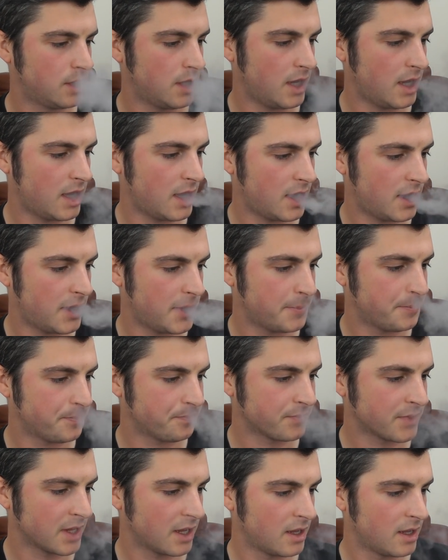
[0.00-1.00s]

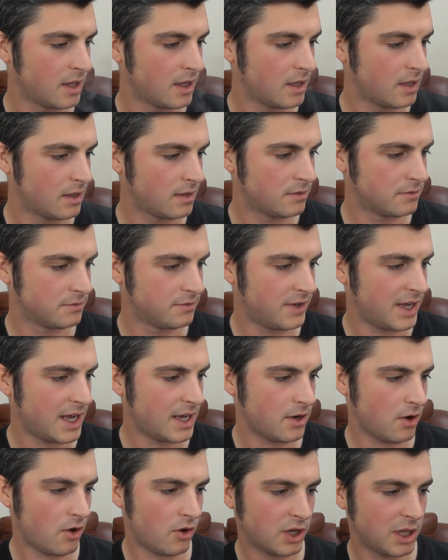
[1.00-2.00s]

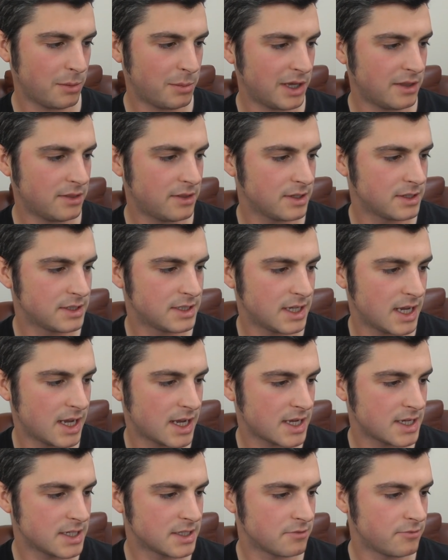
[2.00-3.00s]
Van Occupanther
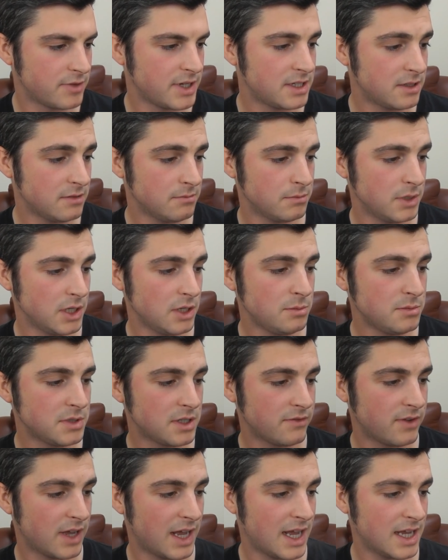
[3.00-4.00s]
says, recent
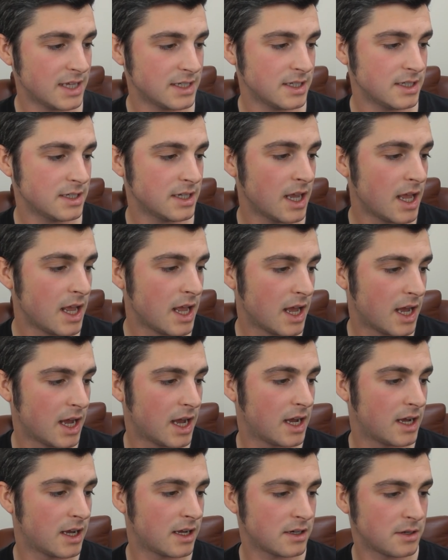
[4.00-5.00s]
Plumes of Hazard
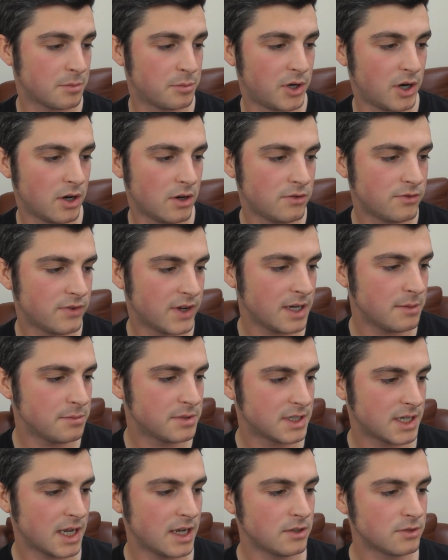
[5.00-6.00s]
had a pro vape
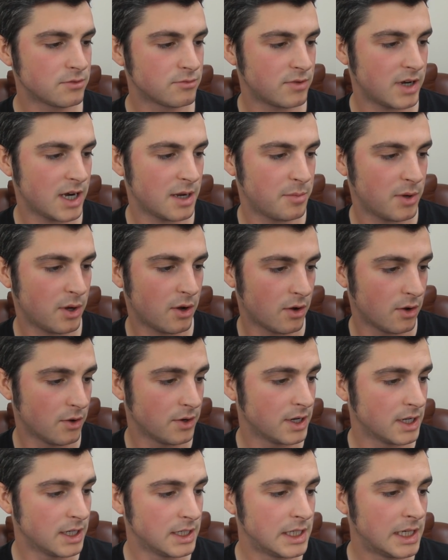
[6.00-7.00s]
sales rep
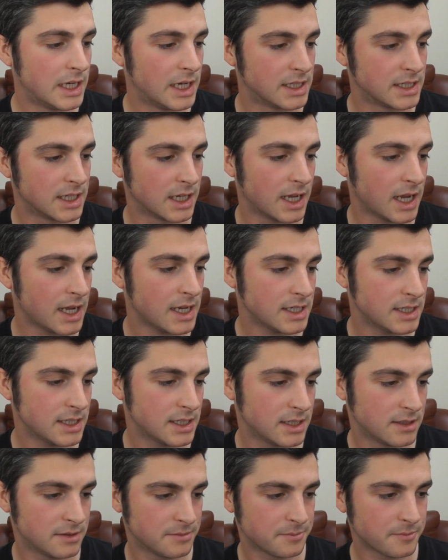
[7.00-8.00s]
on as a
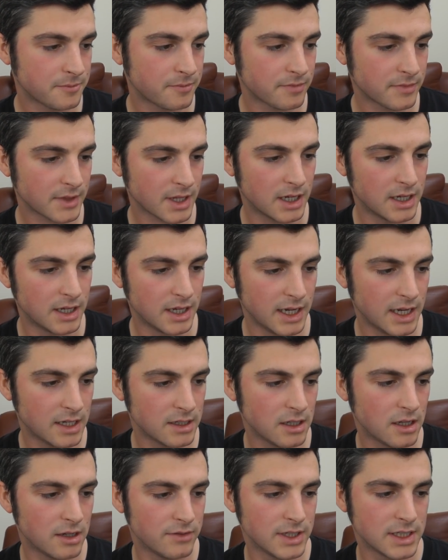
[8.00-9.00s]
guest. He had
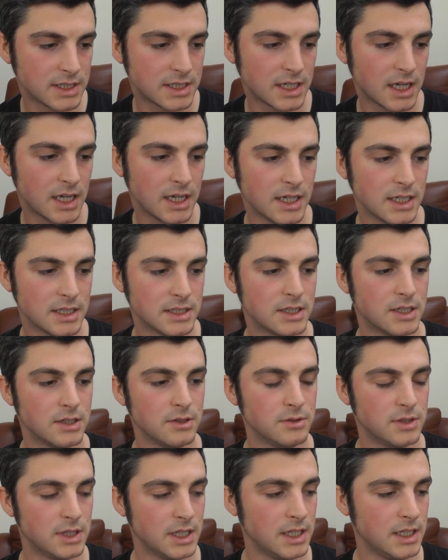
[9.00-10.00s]
a lot of insight
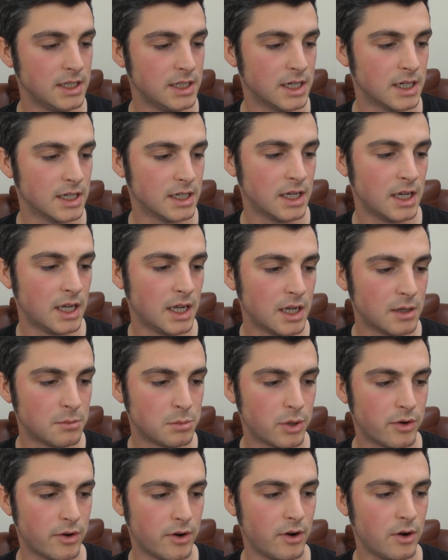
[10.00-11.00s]
into the
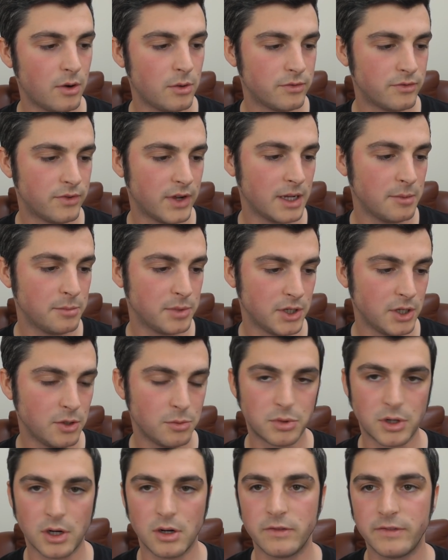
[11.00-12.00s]

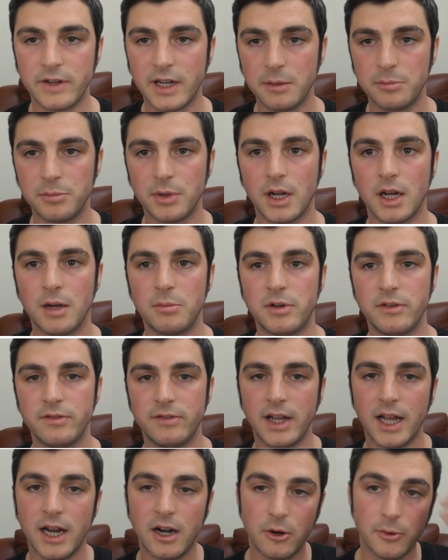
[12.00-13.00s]

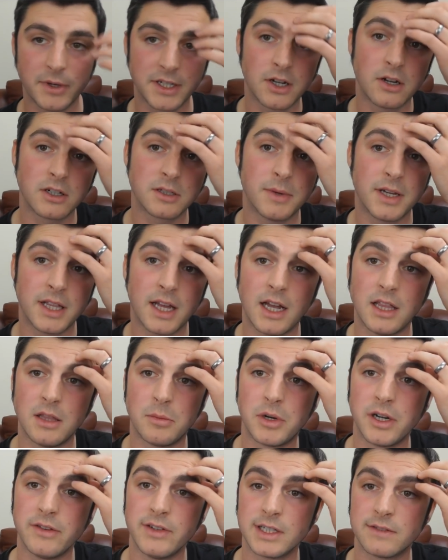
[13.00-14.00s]
provari. We talked about that in the
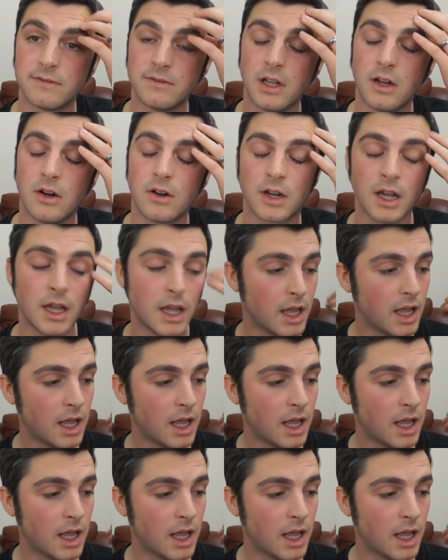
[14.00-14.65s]
previous vlog.